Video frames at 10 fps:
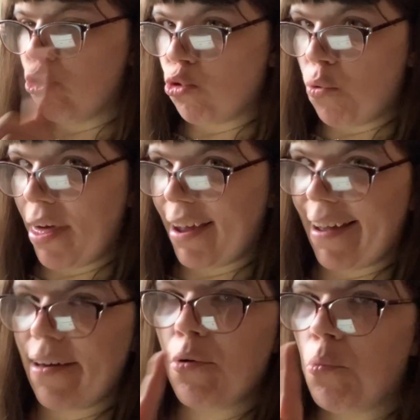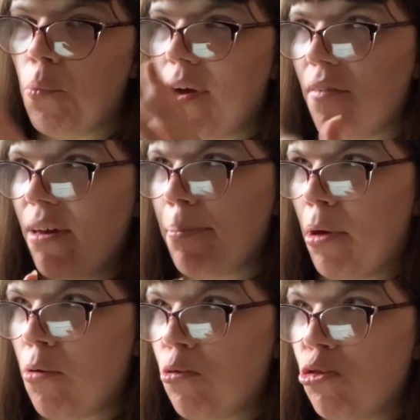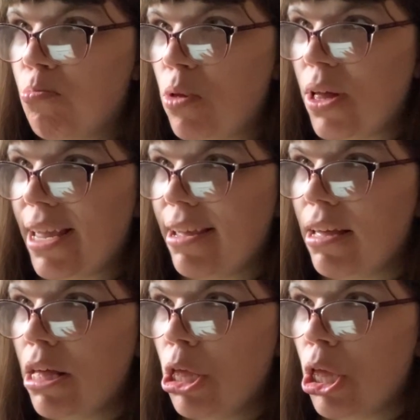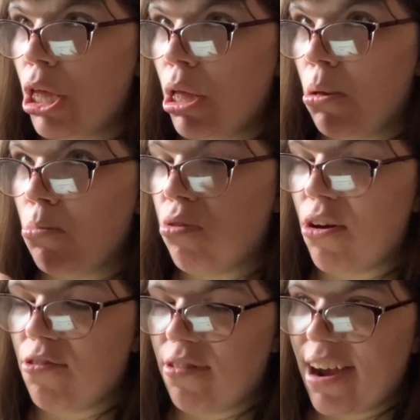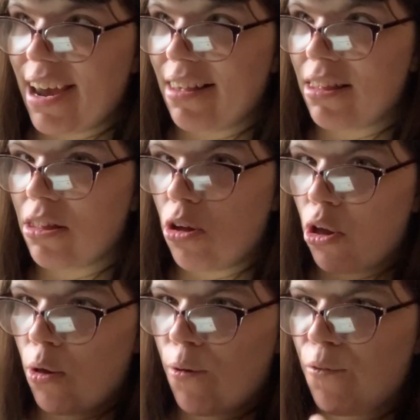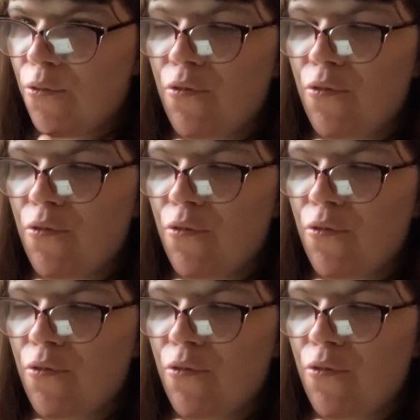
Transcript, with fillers: story account where I post my progress of